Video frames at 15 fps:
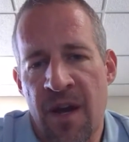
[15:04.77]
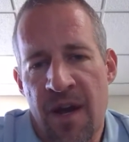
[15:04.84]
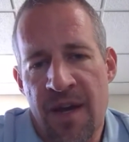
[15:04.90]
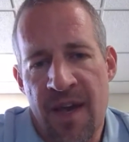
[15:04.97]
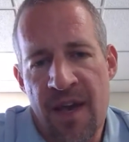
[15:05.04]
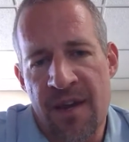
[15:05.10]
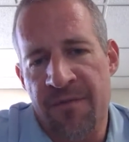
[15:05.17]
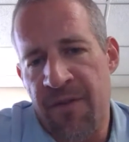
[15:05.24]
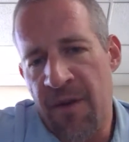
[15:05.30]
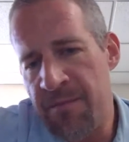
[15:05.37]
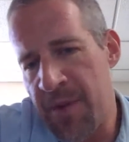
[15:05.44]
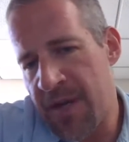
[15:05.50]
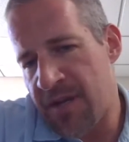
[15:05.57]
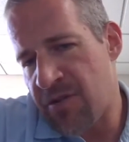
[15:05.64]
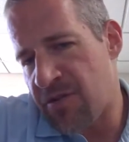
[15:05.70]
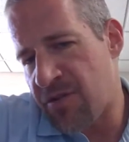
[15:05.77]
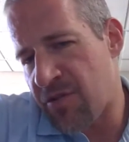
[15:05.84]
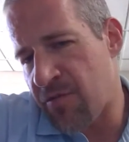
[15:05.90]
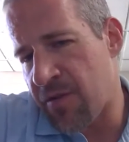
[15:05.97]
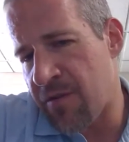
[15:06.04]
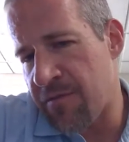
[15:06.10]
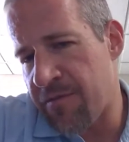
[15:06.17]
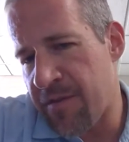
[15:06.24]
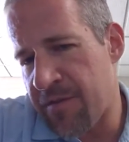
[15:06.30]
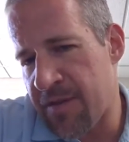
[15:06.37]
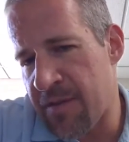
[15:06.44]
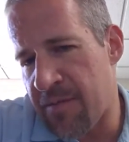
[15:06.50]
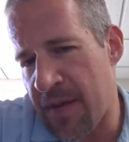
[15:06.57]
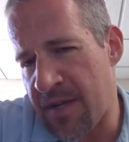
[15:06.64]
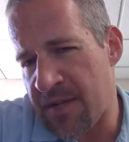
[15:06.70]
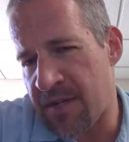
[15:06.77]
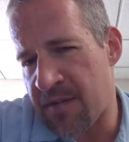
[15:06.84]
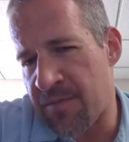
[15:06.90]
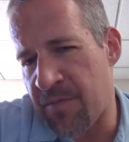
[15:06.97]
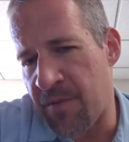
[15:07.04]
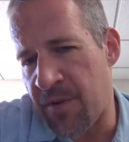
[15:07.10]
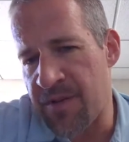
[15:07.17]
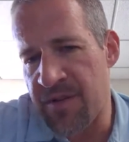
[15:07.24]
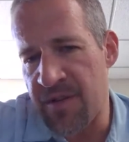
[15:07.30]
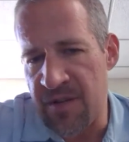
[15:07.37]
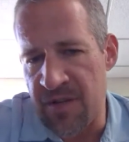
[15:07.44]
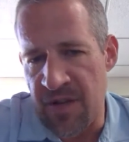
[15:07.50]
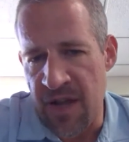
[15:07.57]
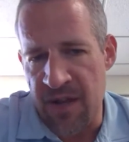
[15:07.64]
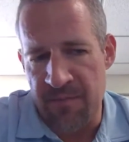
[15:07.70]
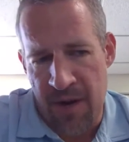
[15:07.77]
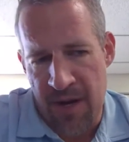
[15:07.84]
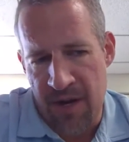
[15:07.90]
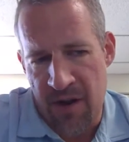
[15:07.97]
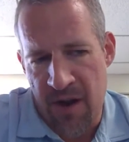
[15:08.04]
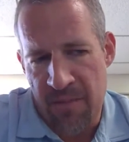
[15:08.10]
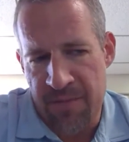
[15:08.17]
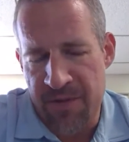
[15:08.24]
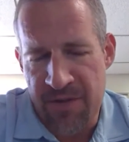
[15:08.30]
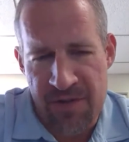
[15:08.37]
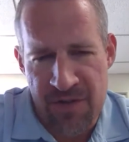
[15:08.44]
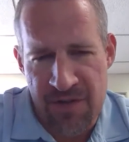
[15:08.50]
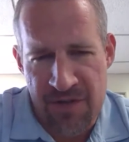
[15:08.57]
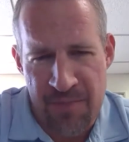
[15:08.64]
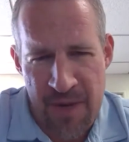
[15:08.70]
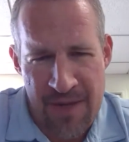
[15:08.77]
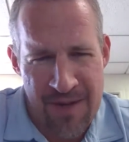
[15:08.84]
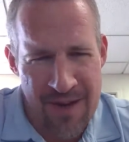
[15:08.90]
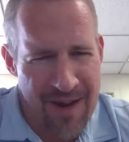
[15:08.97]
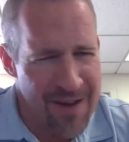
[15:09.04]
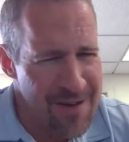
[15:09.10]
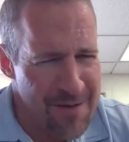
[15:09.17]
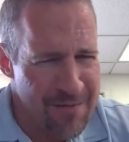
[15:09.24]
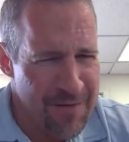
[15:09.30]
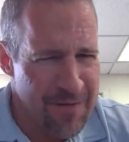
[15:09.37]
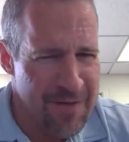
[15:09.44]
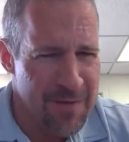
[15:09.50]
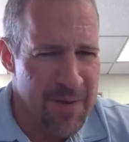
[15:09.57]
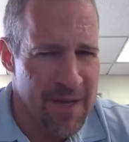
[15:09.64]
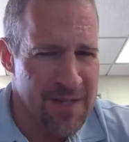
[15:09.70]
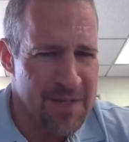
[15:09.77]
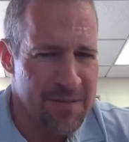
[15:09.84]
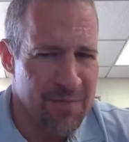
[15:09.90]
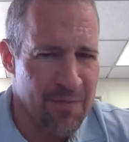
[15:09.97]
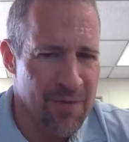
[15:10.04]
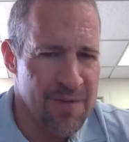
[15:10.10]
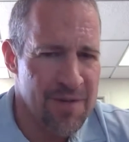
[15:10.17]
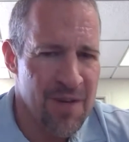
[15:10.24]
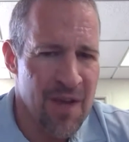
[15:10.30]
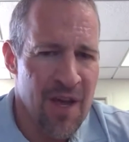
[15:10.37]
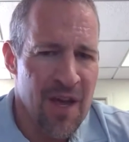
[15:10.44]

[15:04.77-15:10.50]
Again, if I'm paying you 250 basis points and my competition's paying you 150 basis points,